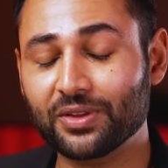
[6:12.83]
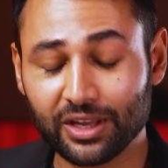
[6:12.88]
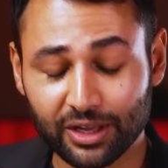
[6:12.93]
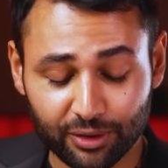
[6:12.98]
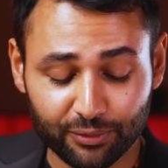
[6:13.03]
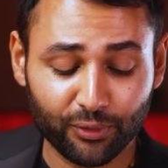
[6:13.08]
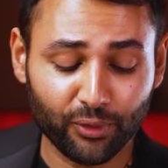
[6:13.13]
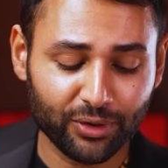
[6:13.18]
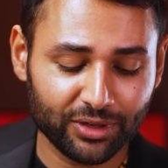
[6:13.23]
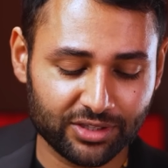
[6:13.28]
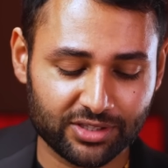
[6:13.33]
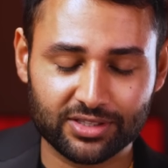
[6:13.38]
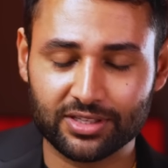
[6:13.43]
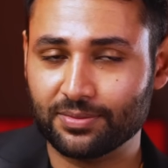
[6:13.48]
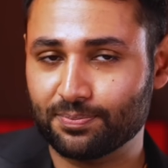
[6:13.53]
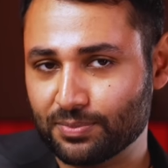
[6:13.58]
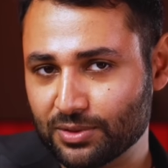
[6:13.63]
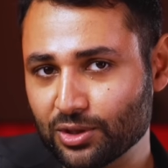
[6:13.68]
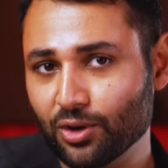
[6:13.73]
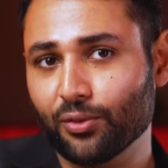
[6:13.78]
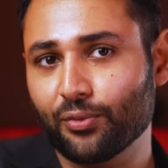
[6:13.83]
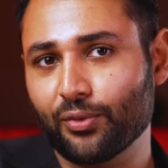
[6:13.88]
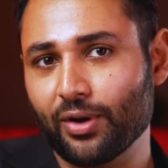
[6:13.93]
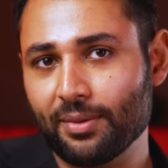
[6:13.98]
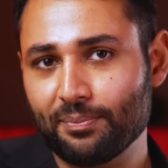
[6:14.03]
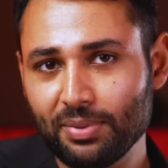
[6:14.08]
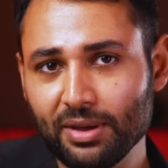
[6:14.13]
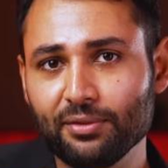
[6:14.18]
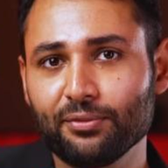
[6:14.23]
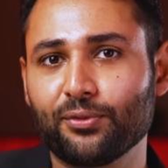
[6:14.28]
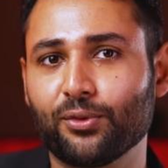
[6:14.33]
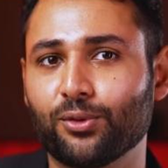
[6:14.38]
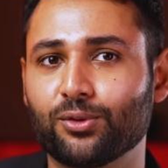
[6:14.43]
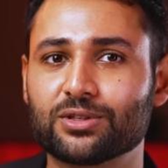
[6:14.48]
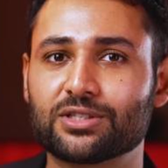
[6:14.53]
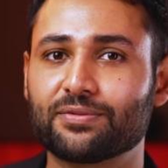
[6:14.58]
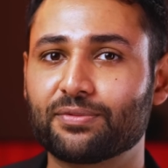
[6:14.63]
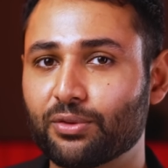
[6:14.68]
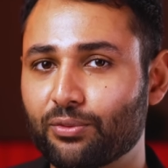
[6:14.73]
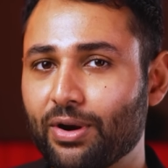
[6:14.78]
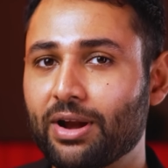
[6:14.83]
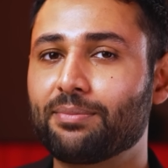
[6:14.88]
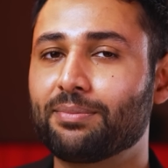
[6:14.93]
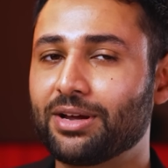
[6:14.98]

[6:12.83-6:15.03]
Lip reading: It avoids the software pitfalls of the Red